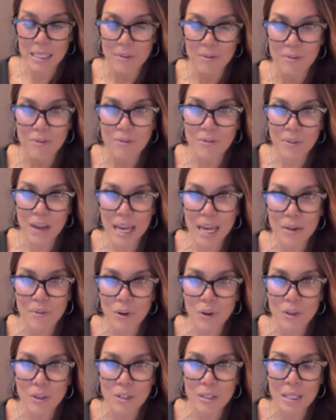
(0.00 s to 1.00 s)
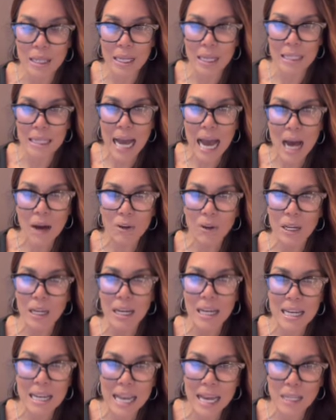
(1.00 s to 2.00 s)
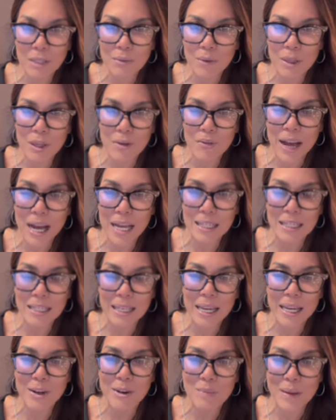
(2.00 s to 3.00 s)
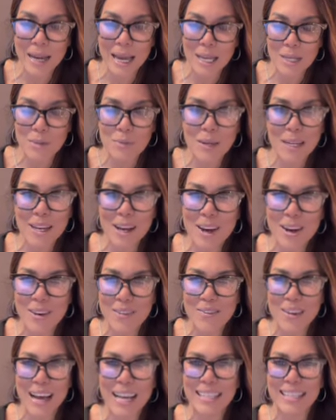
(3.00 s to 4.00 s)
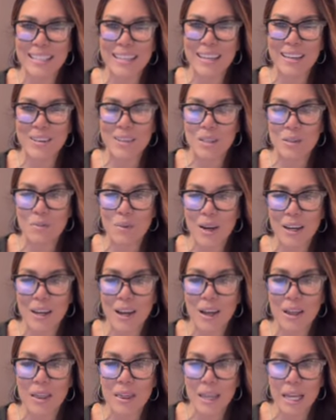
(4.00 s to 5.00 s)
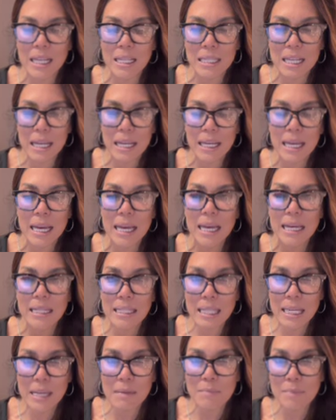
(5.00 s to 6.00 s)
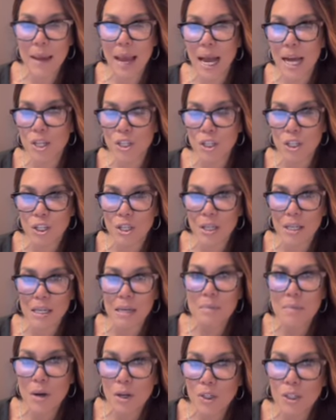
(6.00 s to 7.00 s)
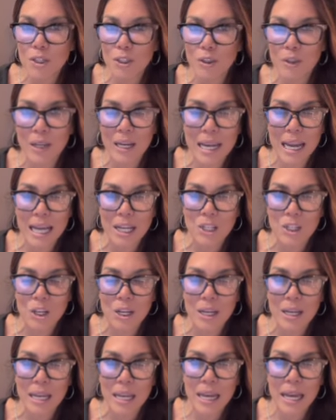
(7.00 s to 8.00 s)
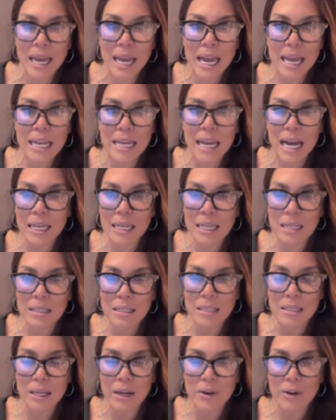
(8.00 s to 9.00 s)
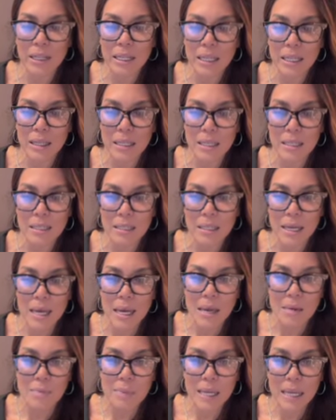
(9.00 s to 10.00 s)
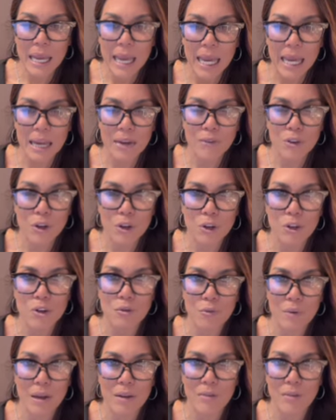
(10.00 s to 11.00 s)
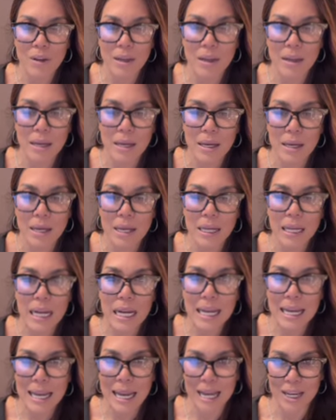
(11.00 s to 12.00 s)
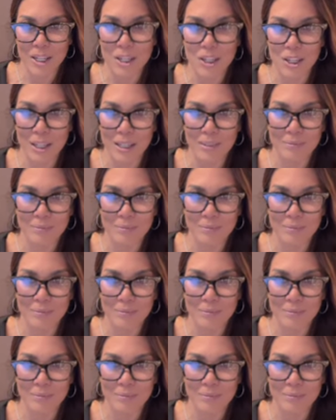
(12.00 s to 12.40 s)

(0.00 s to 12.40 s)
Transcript: and favors is how to connect with their vacillator. But as we know, vacillators want authentic, deep, passionate, emotional connection, and not necessarily this behavior-driven connection.